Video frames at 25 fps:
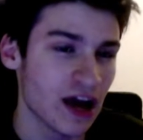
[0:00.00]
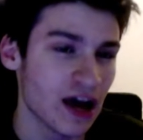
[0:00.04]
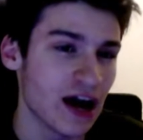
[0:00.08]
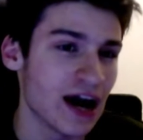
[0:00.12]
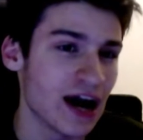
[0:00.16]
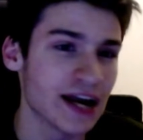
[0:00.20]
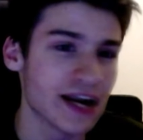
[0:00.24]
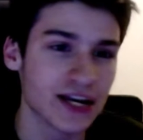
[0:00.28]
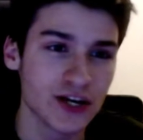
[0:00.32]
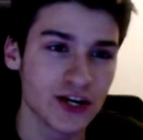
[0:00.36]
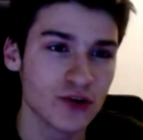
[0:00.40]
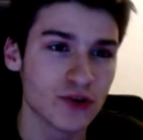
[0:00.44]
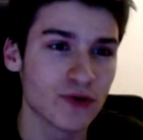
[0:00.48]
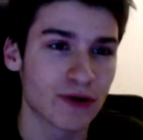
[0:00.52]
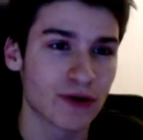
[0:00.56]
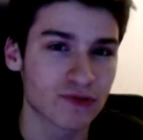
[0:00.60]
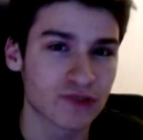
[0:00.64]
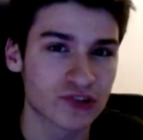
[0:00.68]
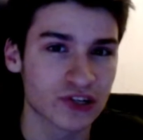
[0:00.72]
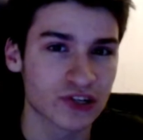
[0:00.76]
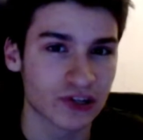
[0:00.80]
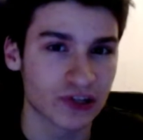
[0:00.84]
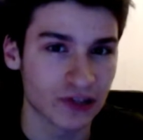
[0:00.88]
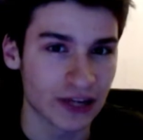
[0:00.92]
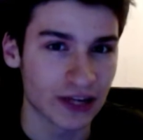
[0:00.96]
I knew I was
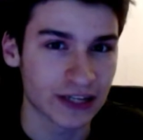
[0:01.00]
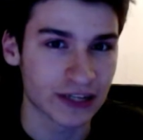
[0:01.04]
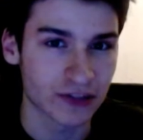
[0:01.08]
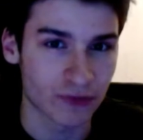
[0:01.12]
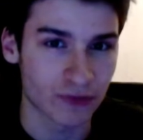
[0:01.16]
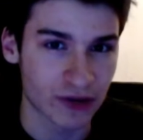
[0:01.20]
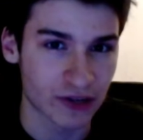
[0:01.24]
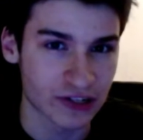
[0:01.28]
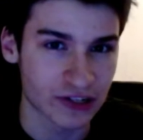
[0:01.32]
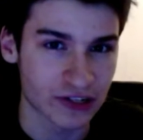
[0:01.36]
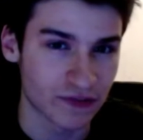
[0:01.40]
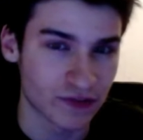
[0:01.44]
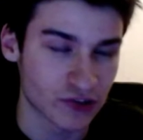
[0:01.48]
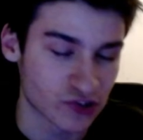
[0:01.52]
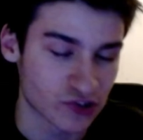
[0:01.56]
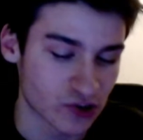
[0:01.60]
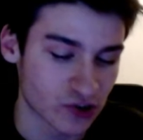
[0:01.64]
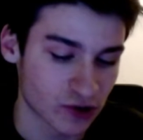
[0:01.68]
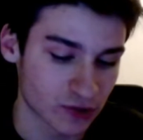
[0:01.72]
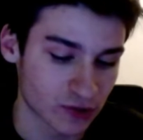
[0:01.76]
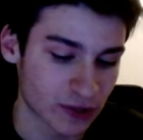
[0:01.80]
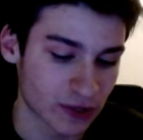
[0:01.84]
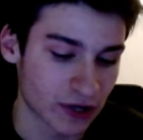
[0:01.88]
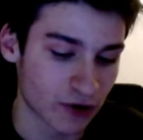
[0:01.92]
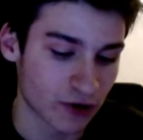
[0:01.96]
gonna like the rest of his
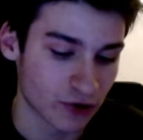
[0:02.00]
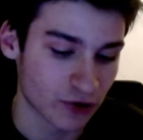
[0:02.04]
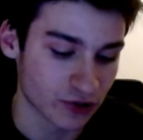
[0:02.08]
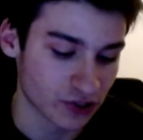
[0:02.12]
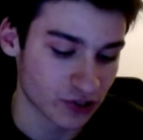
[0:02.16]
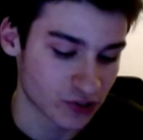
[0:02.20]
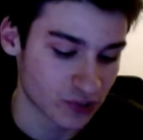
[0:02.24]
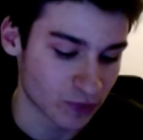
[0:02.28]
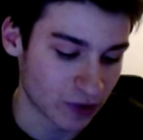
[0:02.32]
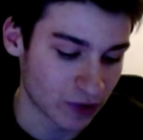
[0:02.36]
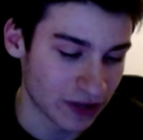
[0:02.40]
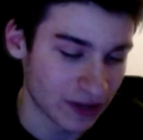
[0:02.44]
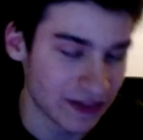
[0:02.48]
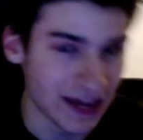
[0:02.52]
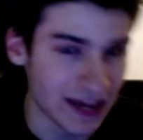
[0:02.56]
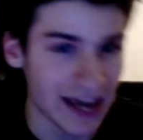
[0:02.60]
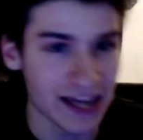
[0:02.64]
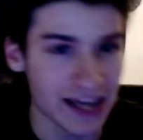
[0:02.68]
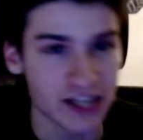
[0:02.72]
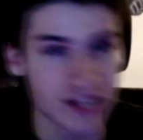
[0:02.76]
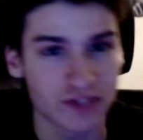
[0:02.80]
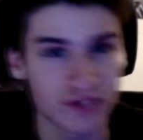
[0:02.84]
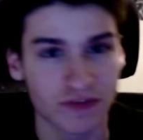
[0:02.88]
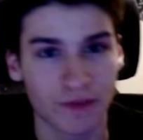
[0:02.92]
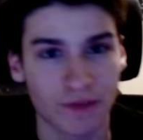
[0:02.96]
songs when I heard this one, and that
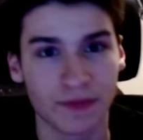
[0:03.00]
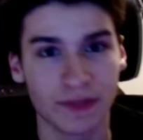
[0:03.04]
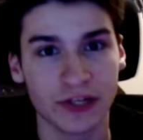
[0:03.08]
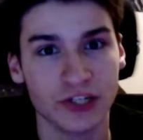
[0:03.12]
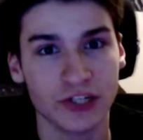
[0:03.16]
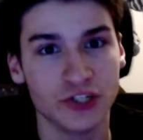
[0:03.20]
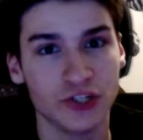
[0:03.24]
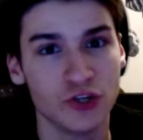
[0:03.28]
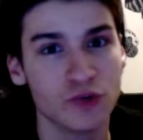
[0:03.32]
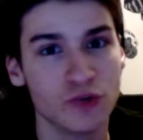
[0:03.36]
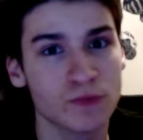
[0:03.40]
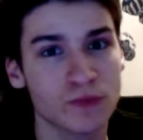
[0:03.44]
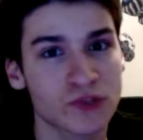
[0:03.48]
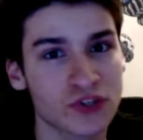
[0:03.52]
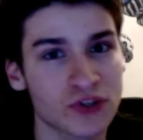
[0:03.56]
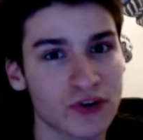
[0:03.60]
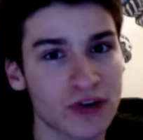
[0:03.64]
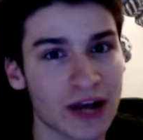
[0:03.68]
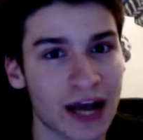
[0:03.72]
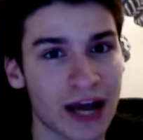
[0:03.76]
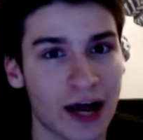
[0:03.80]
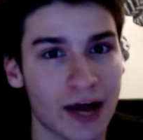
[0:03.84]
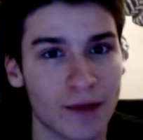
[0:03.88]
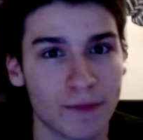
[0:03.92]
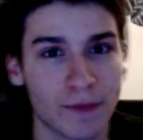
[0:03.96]
is from the Doomster
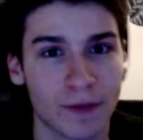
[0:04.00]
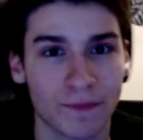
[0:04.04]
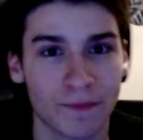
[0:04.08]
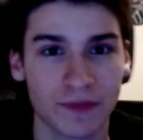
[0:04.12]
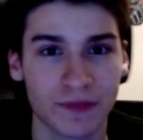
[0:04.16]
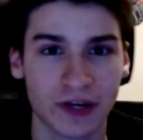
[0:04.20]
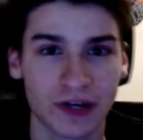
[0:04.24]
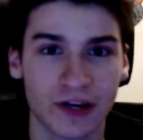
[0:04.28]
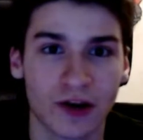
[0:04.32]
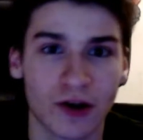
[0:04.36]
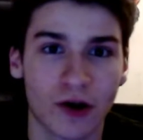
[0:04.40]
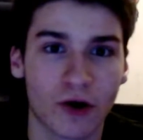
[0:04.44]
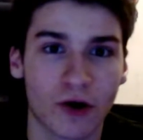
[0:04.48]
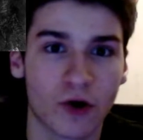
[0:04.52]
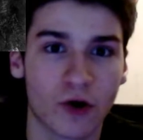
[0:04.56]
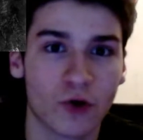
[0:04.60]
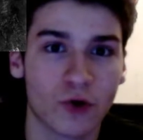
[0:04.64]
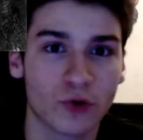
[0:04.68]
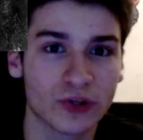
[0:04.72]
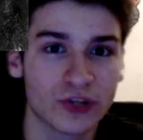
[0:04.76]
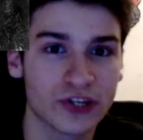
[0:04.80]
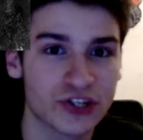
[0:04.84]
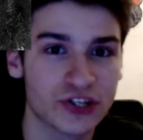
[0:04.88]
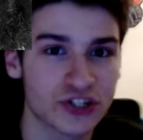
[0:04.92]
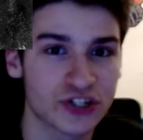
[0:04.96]
album,
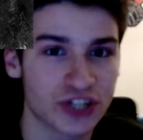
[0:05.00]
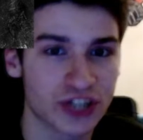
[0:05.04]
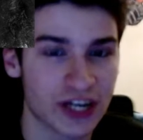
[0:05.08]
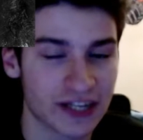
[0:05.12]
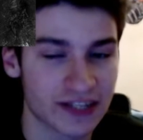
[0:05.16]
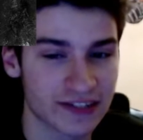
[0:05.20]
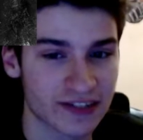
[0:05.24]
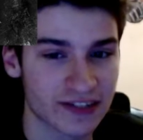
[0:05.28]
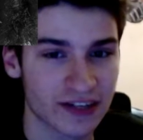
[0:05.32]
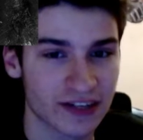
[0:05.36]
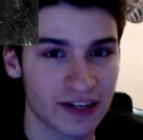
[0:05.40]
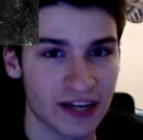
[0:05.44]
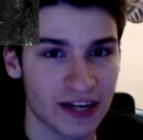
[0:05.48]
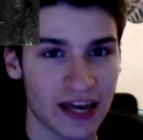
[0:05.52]
Holy Shit.